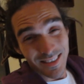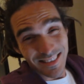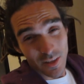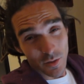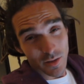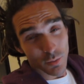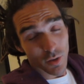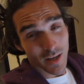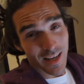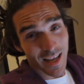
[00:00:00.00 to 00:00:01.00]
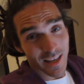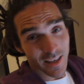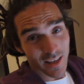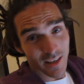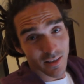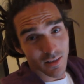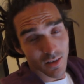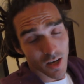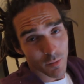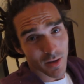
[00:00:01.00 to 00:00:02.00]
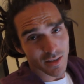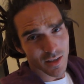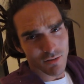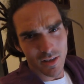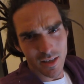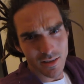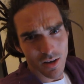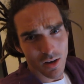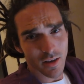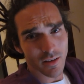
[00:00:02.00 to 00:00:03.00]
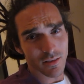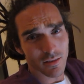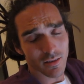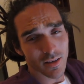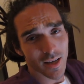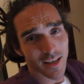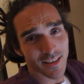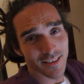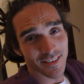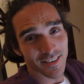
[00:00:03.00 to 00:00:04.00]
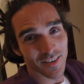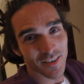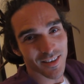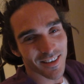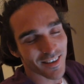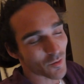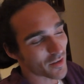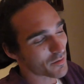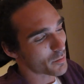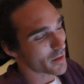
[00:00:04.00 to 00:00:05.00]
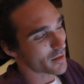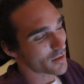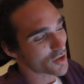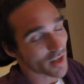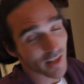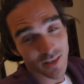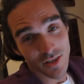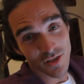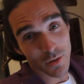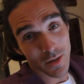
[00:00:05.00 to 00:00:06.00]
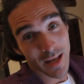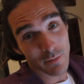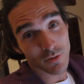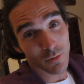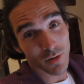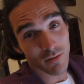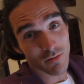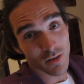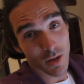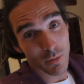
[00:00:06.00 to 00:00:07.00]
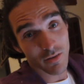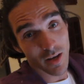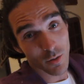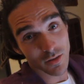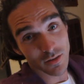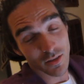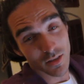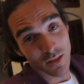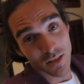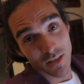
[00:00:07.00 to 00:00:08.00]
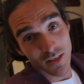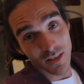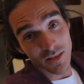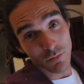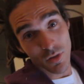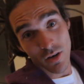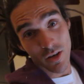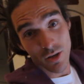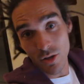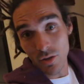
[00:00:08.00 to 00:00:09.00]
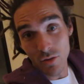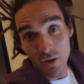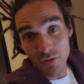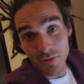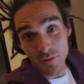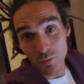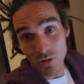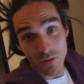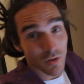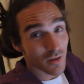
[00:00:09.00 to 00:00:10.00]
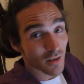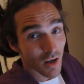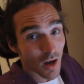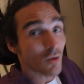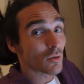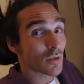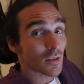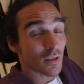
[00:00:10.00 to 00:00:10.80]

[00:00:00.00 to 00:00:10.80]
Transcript: So it's pretty late again. I'm actually really tired and we've been chilling, just doing laptop club for a couple of hours. Tomorrow, who knows what tomorrow's gonna hold?